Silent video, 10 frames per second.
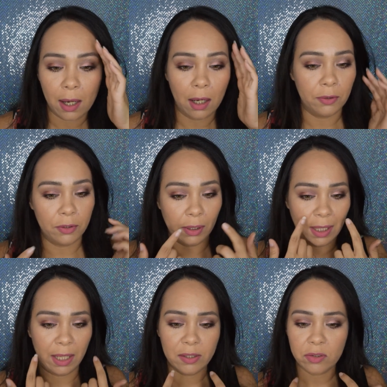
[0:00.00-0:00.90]
uh, the
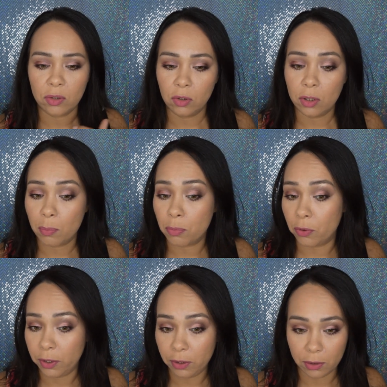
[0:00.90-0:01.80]
lines look
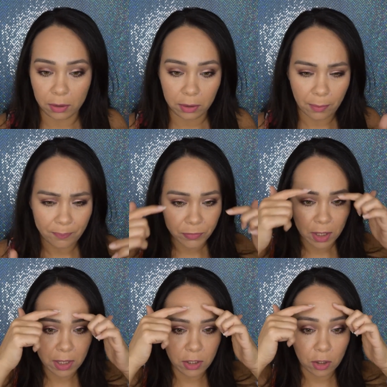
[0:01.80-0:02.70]
pretty good.
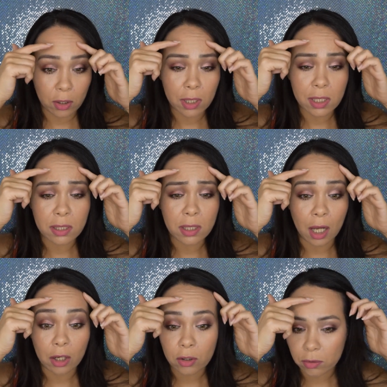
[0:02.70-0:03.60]
Here, it's
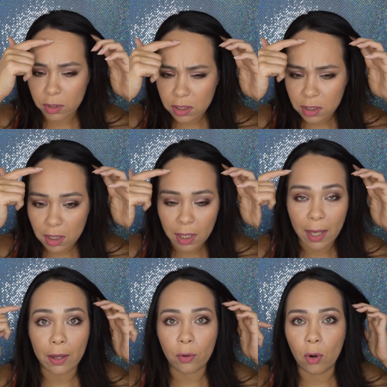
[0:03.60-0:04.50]
not creasing
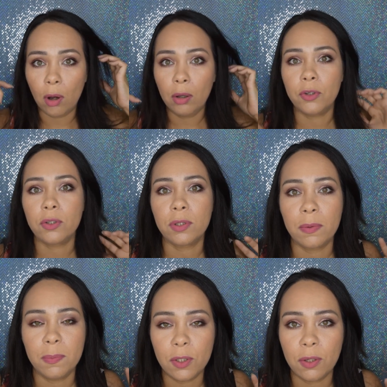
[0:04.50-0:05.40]
at all. There's
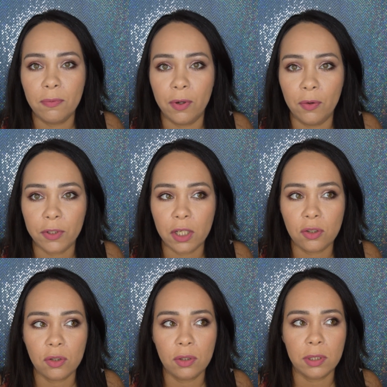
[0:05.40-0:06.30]
have been some
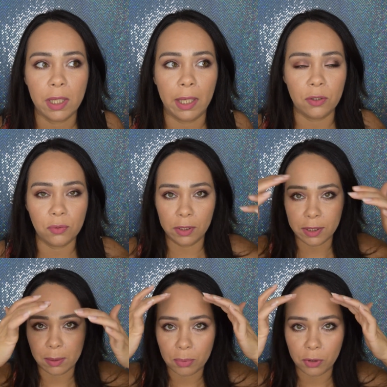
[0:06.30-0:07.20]
foundations that as soon
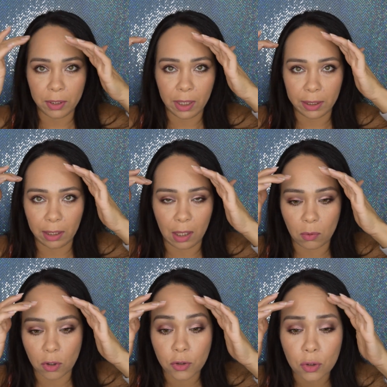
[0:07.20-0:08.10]
as I put it, like an
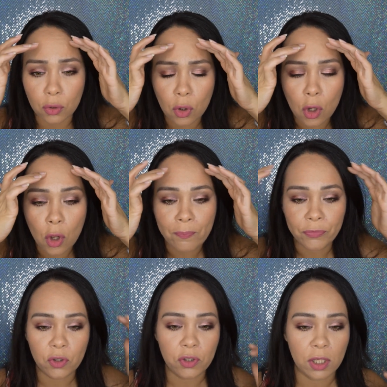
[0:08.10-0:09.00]
hour or two
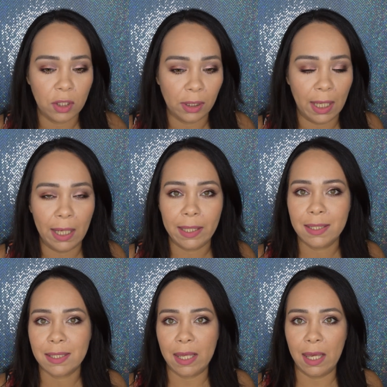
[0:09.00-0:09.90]
you see the
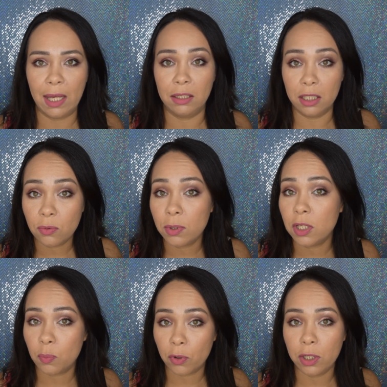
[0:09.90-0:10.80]
lines, and this one
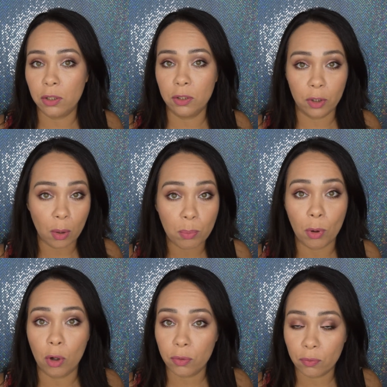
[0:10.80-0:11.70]
is pretty good. They're
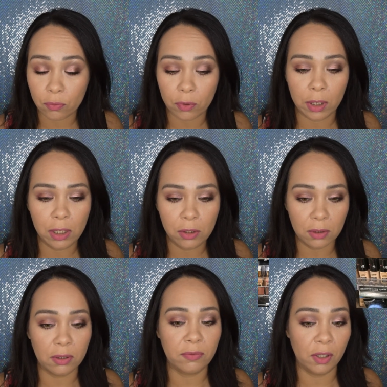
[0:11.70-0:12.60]
both really
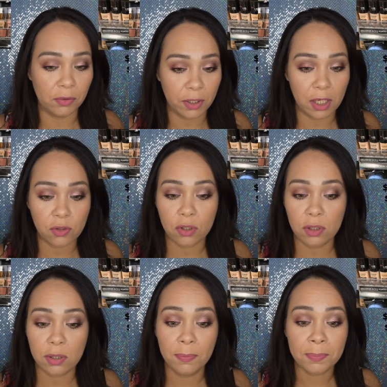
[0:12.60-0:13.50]
good
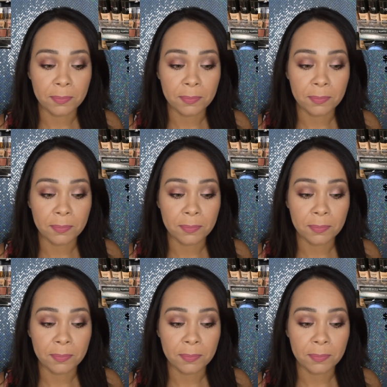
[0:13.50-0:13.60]
foundations.